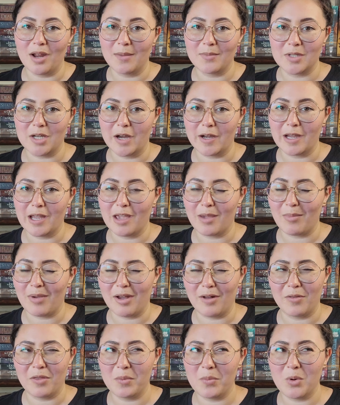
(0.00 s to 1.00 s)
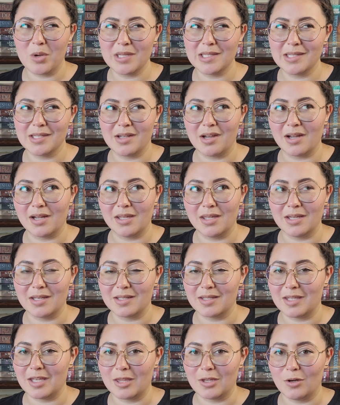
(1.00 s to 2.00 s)
what I'm talking about. The Poison Song, I
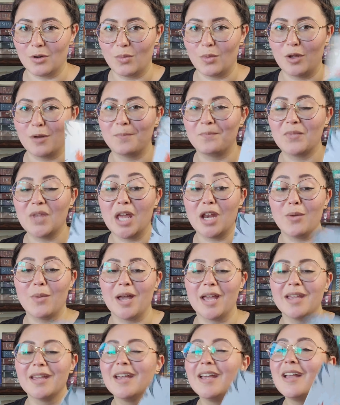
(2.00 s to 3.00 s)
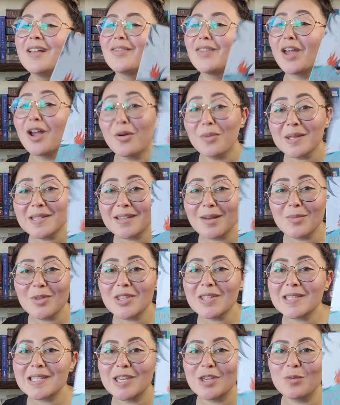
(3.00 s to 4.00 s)
think, is the third one. Anyway, they always come
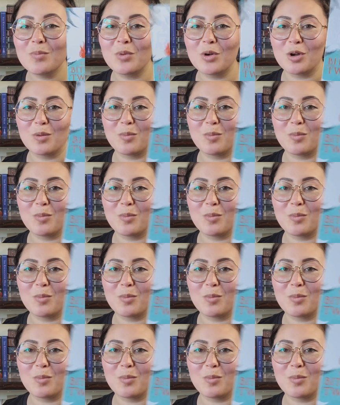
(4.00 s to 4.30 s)
with this cute